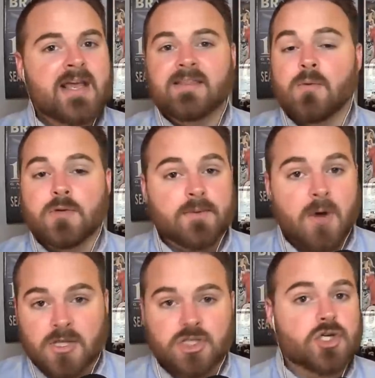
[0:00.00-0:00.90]
There was a
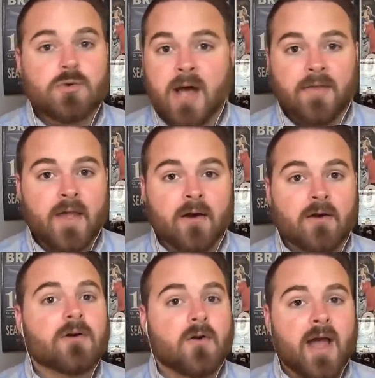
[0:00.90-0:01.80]
monsoon out there,
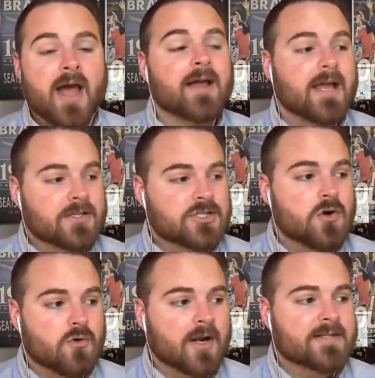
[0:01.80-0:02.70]
okay? And
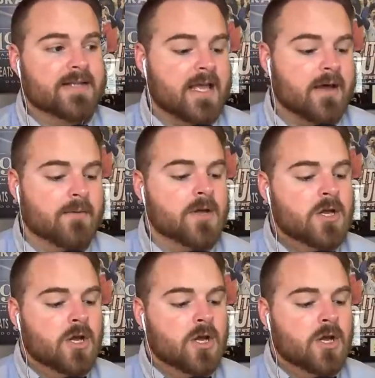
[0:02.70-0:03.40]
so credit to him.